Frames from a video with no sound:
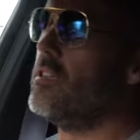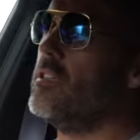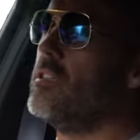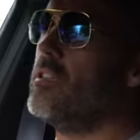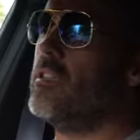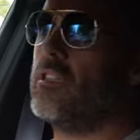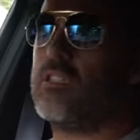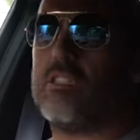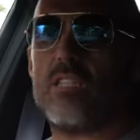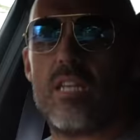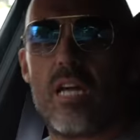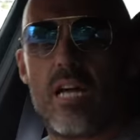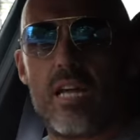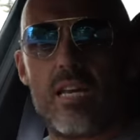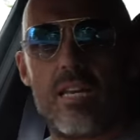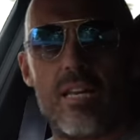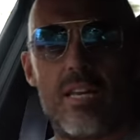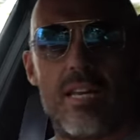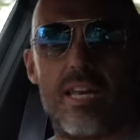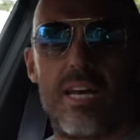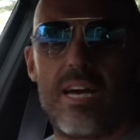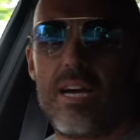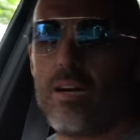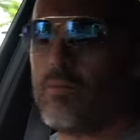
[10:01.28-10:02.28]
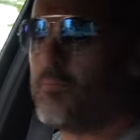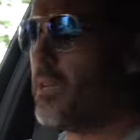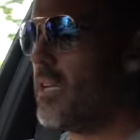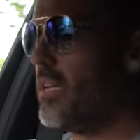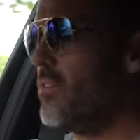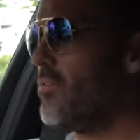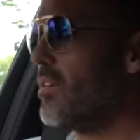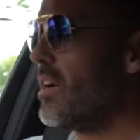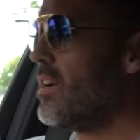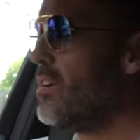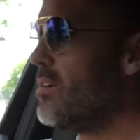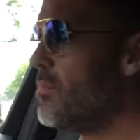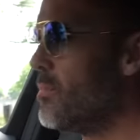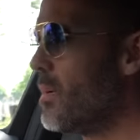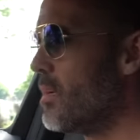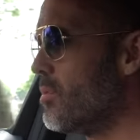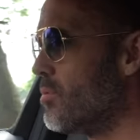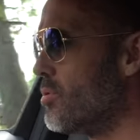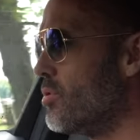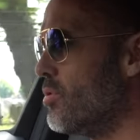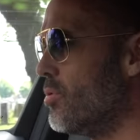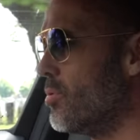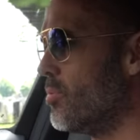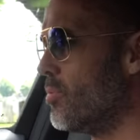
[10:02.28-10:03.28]
understand how mini
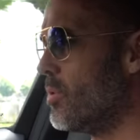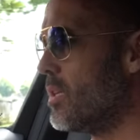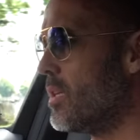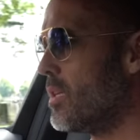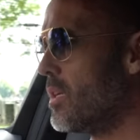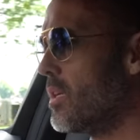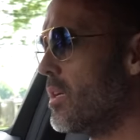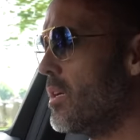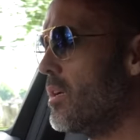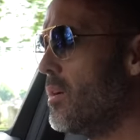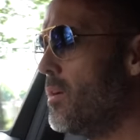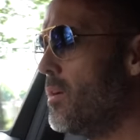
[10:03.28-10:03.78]
roundabouts should work.